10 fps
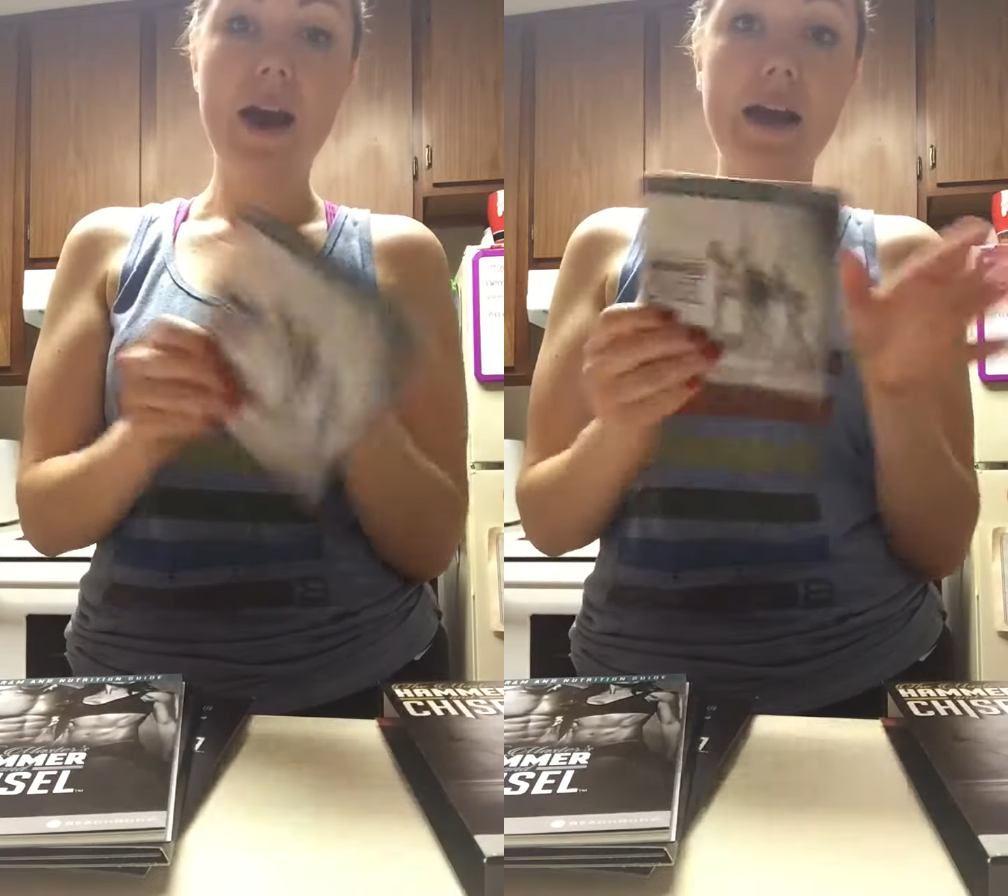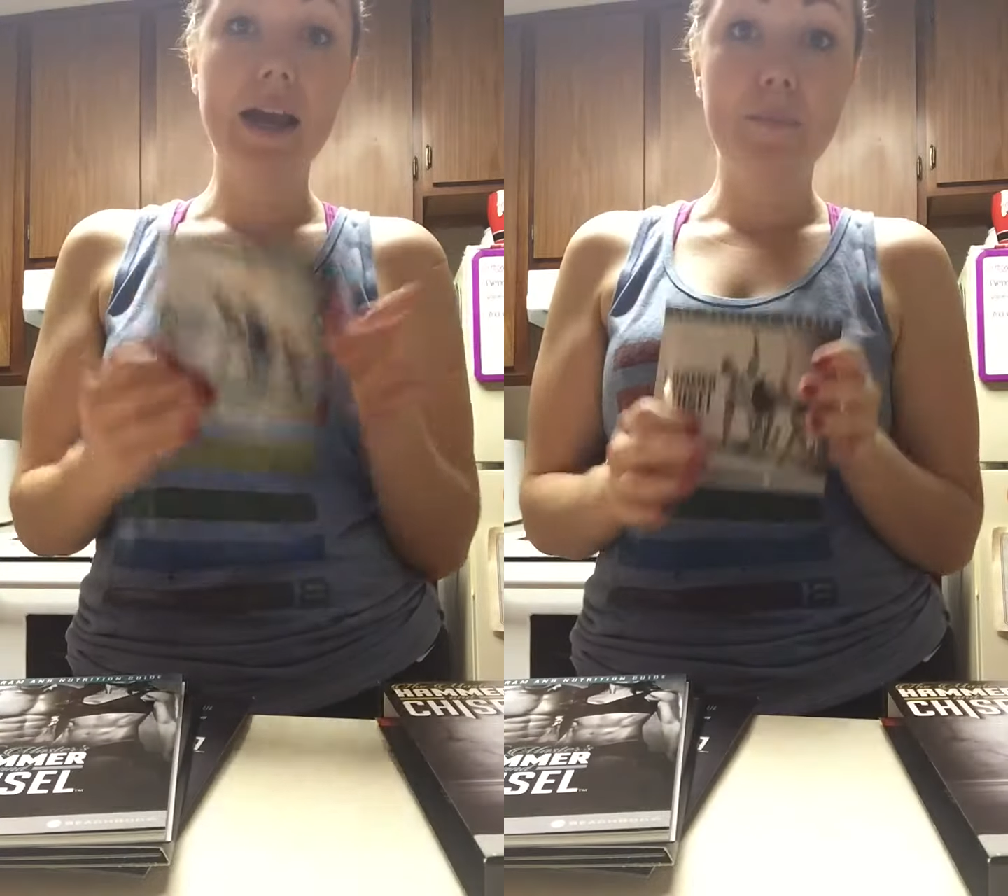
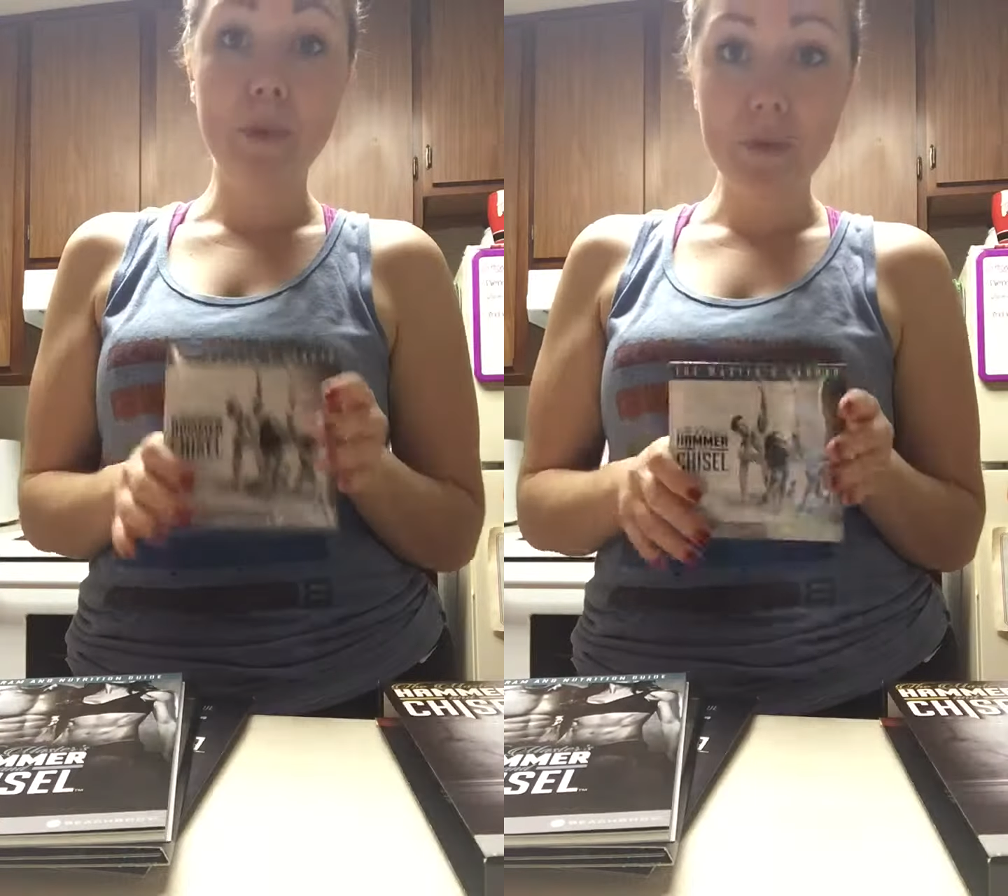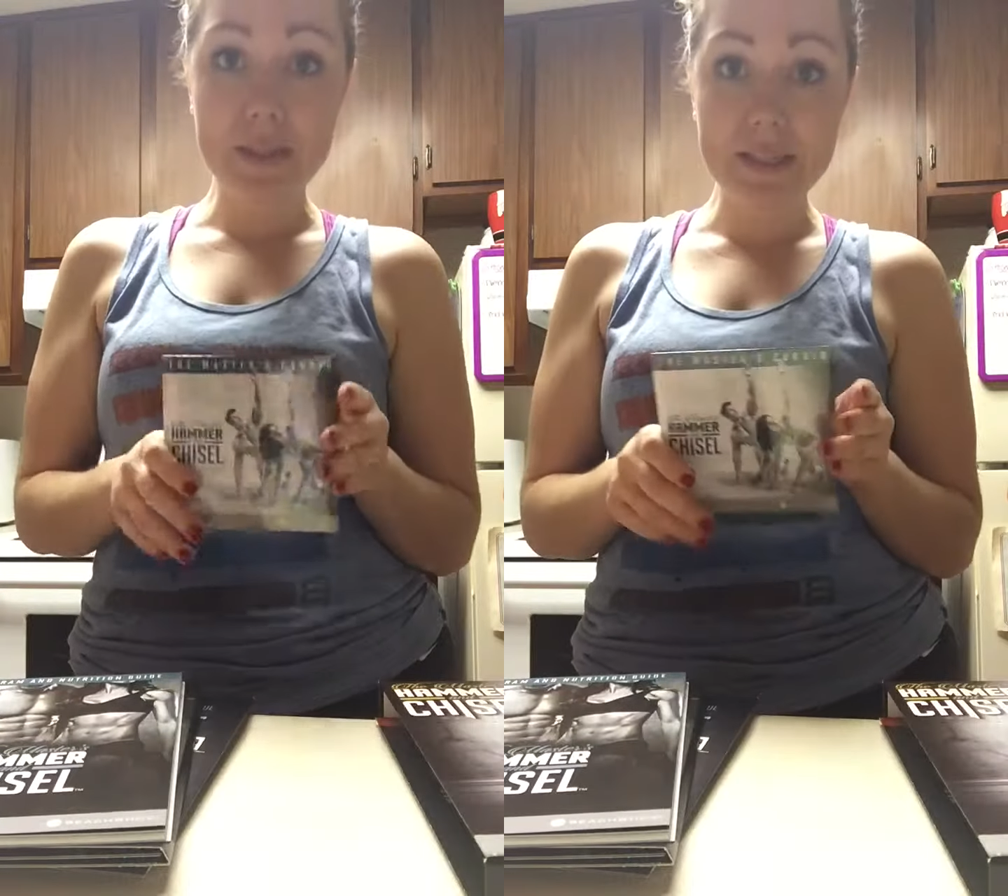I got a
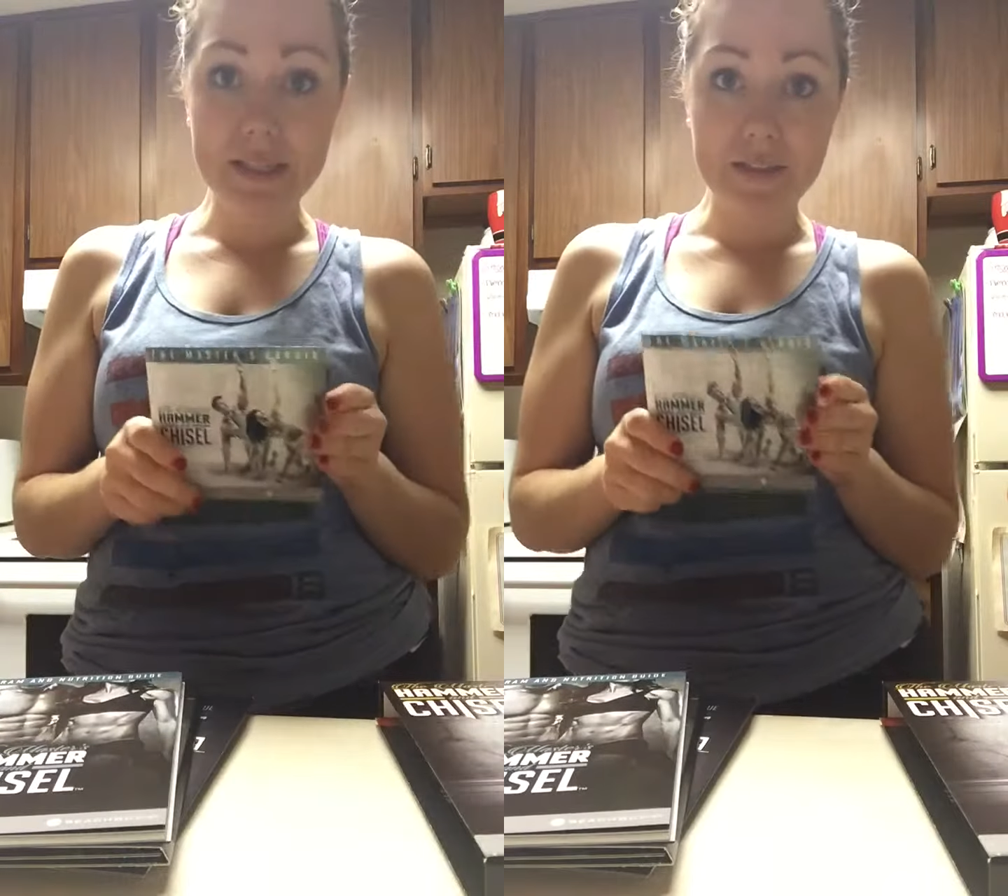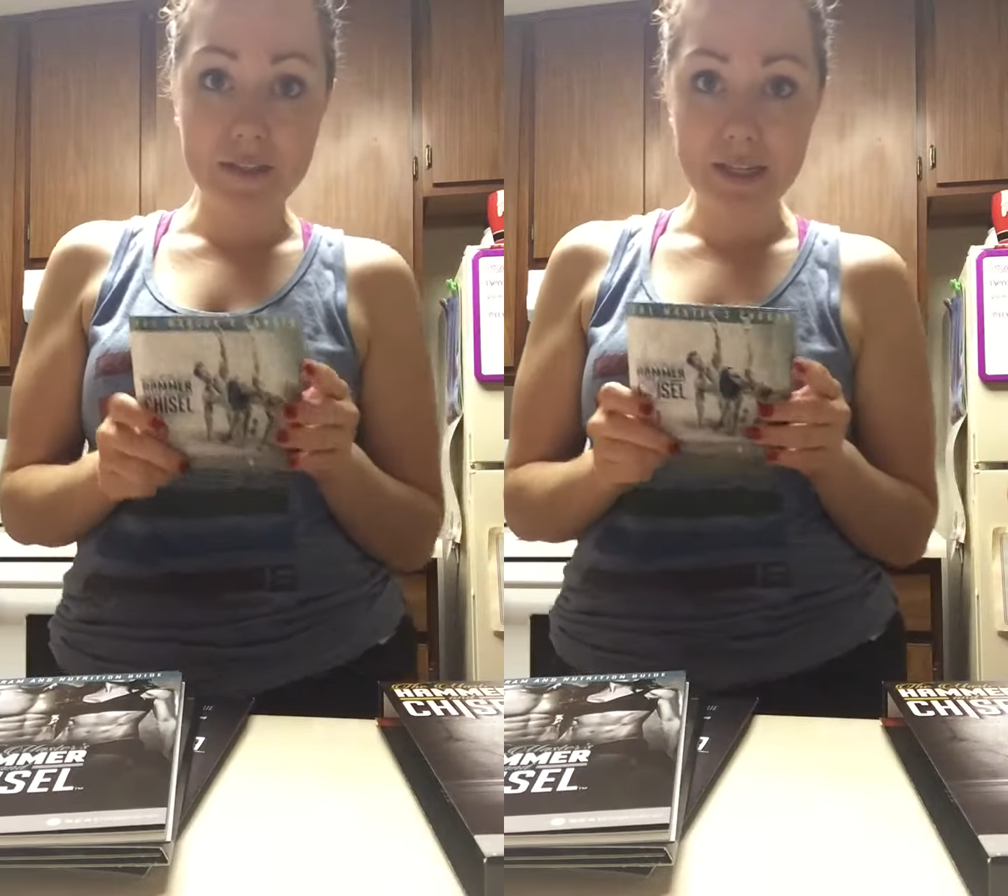bonus
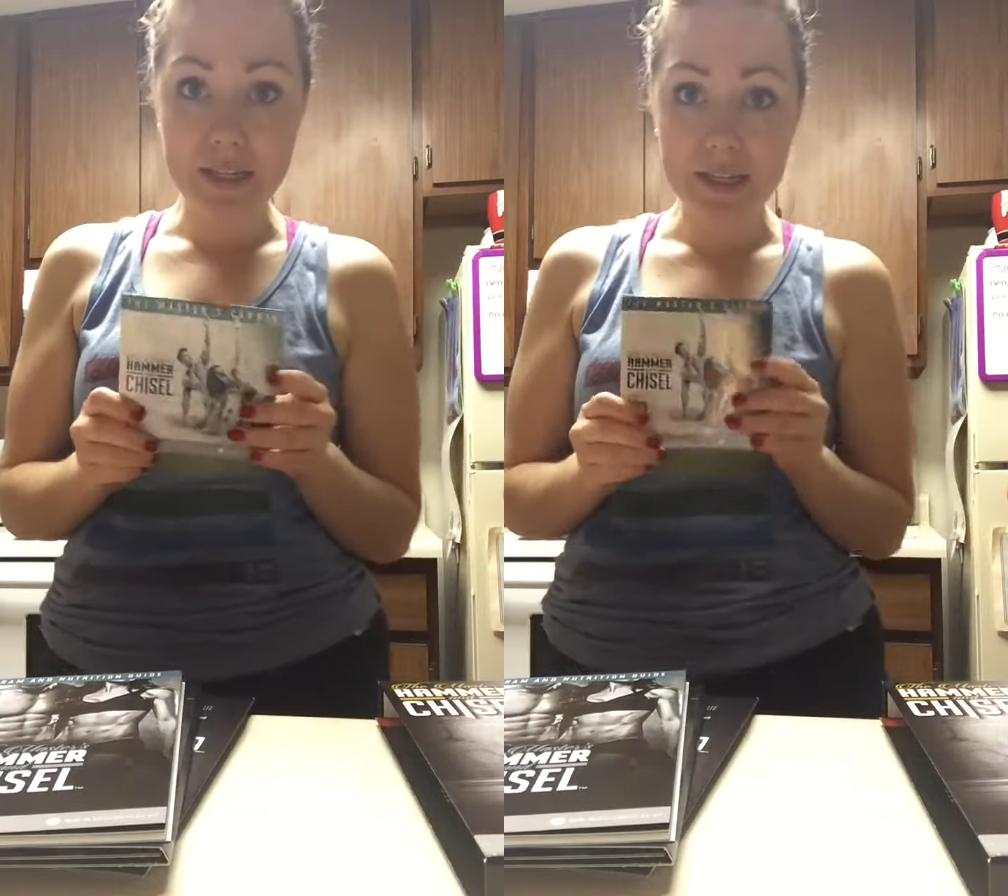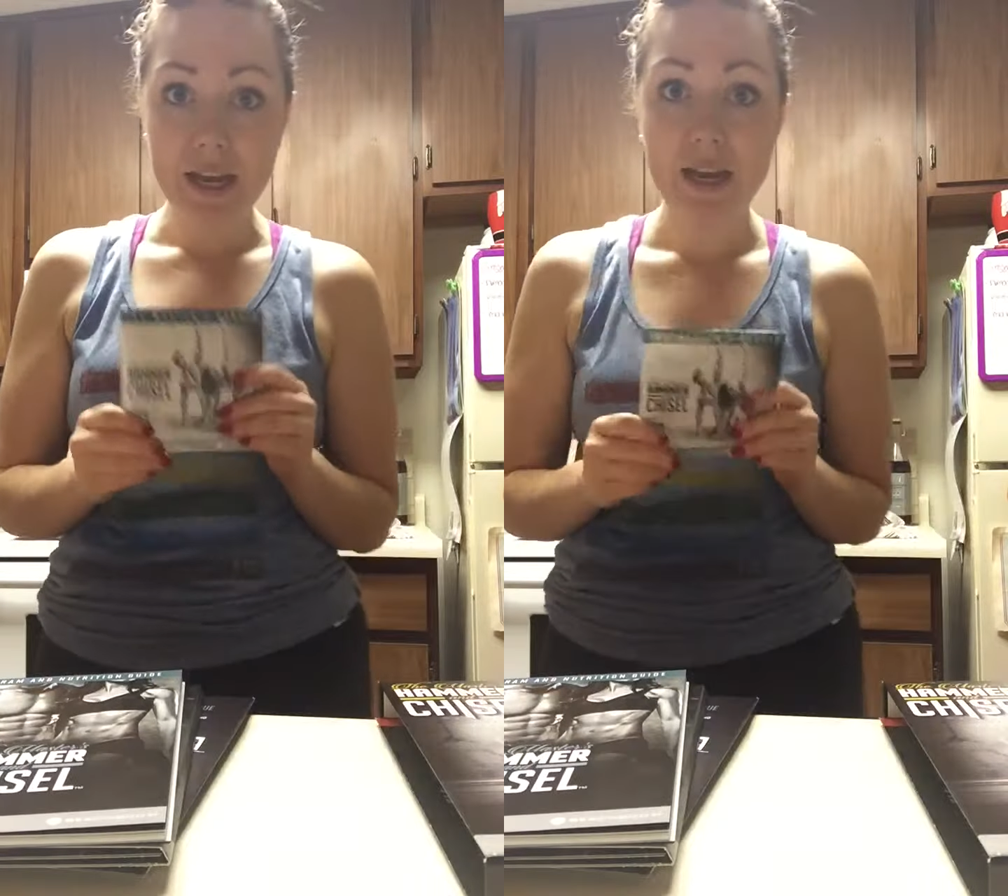
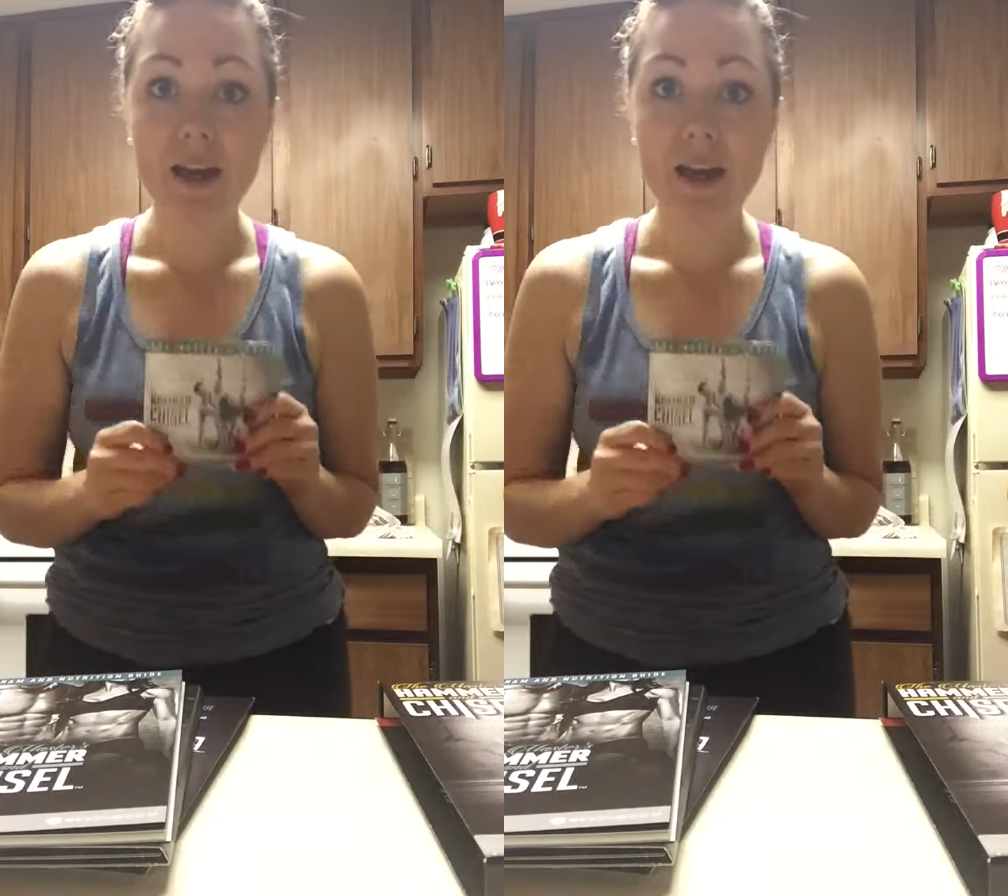DVD.